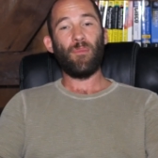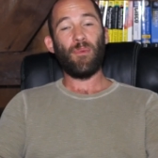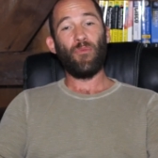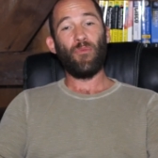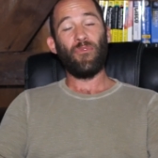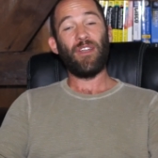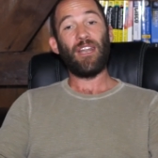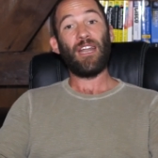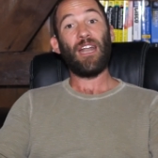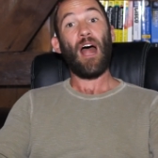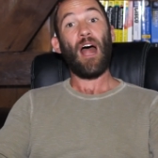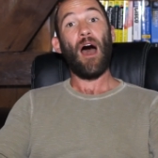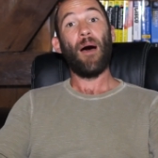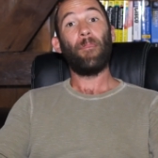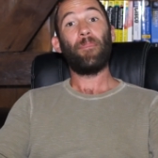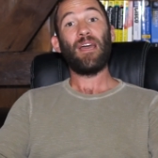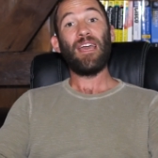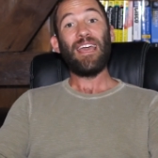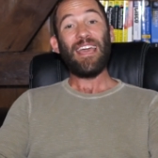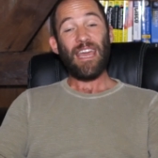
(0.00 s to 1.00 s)
moving it
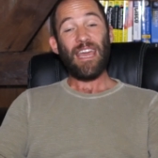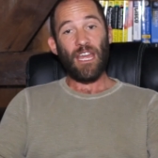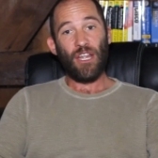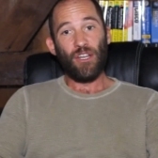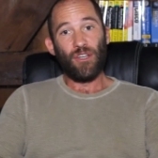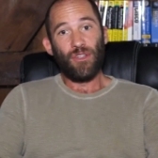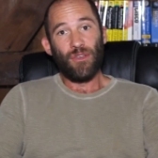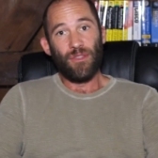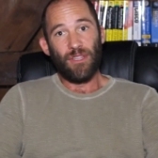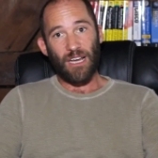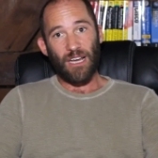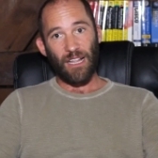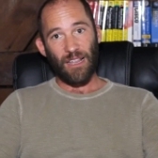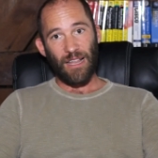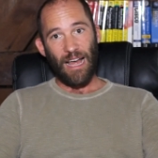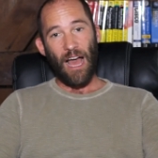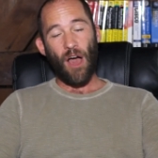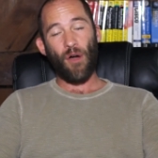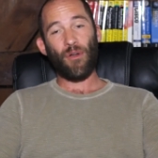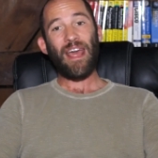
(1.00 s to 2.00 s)
up into the
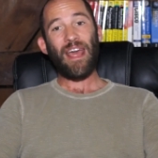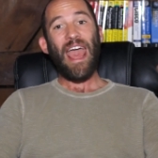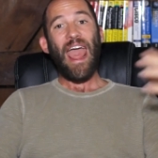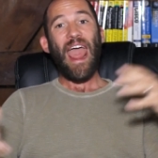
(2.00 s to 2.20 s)
cloud